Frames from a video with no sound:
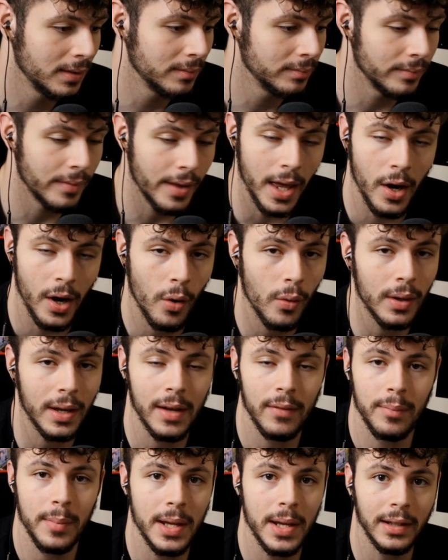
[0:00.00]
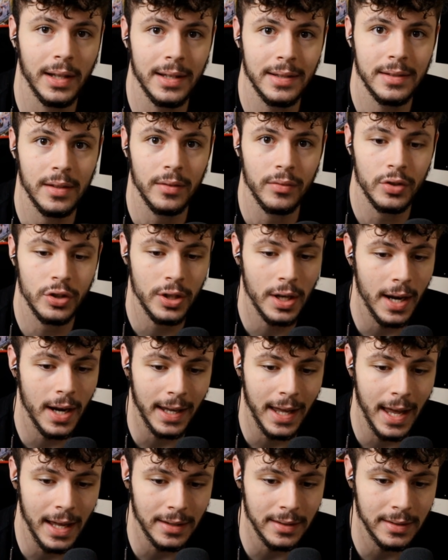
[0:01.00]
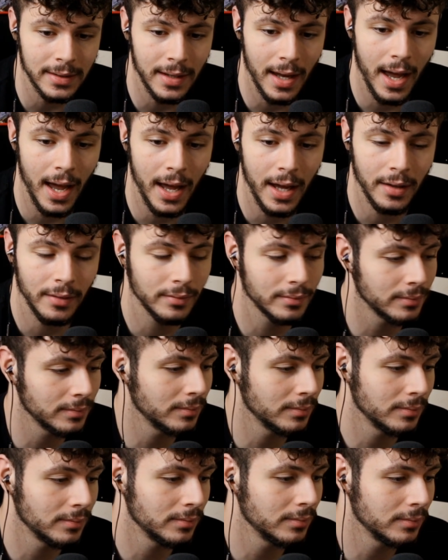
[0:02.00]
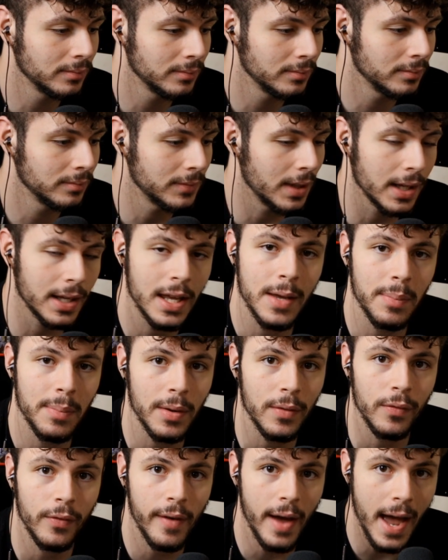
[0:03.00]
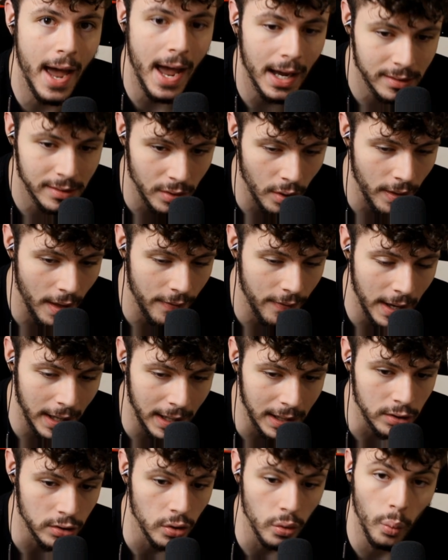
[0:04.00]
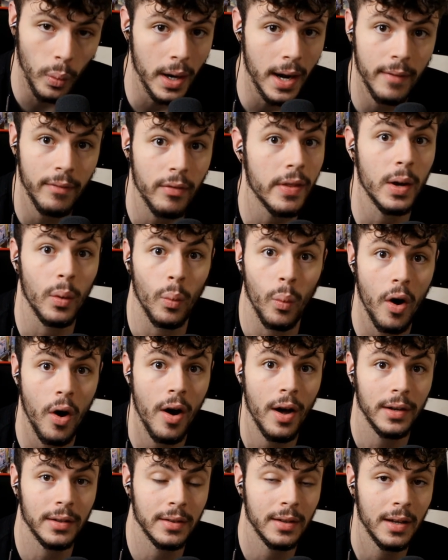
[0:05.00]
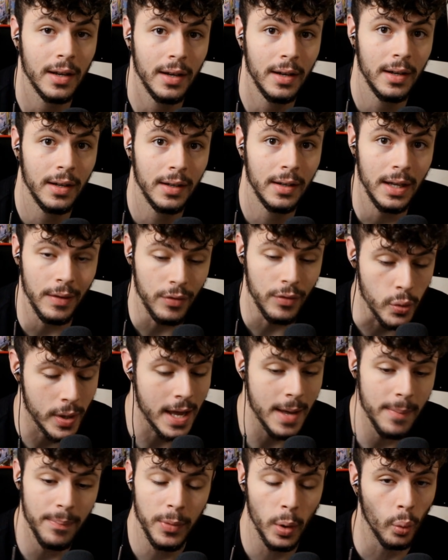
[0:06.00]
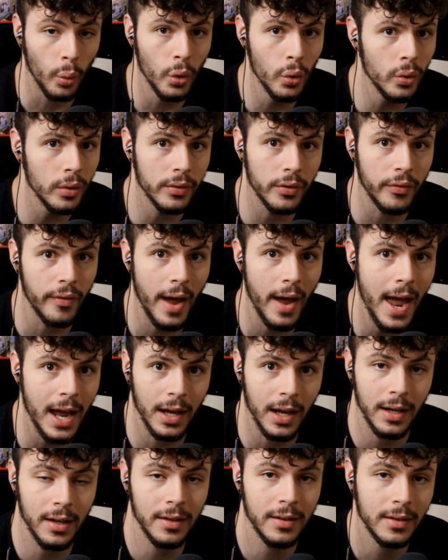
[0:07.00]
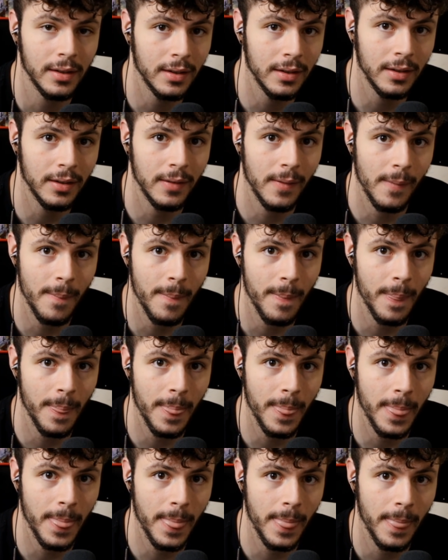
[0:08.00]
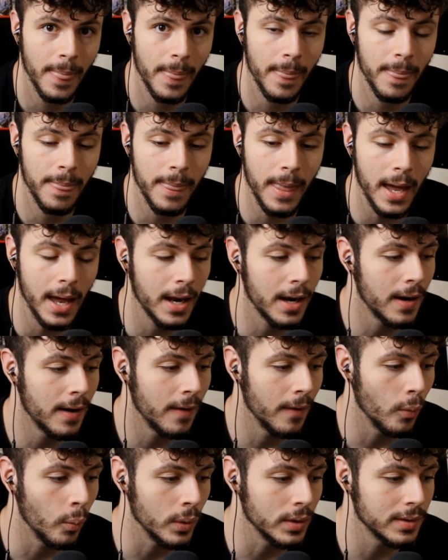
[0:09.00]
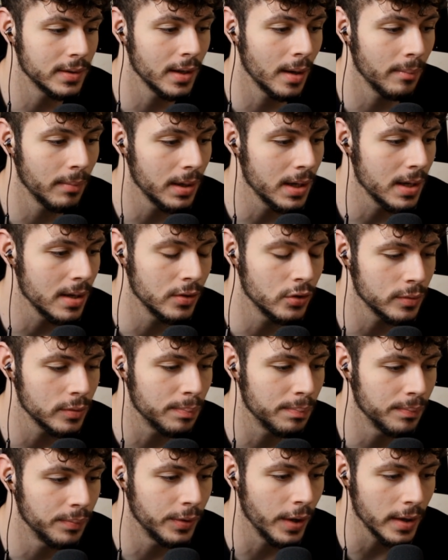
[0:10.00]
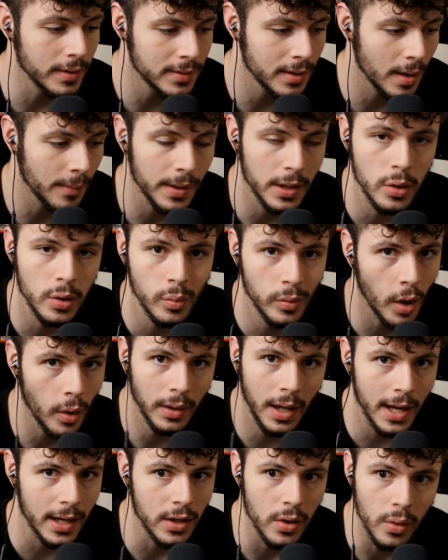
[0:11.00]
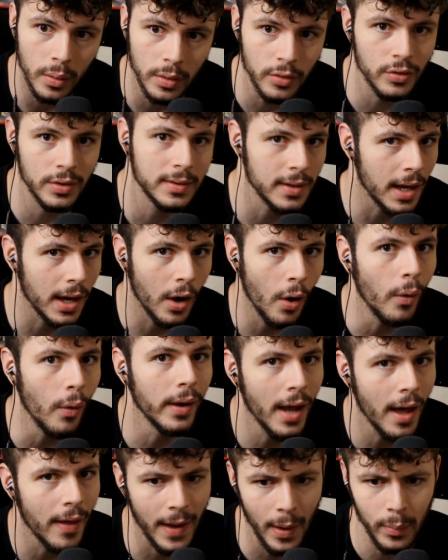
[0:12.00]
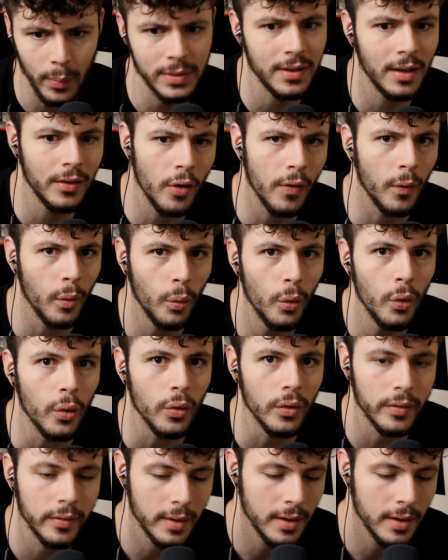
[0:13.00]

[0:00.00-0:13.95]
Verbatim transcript: They don't give me a list of shit I can't say. They keep it vague so that they can do whatever they want. If you keep the rules vague, then when somebody just does something you don't like, you can just say, oh, yeah, that was under the rules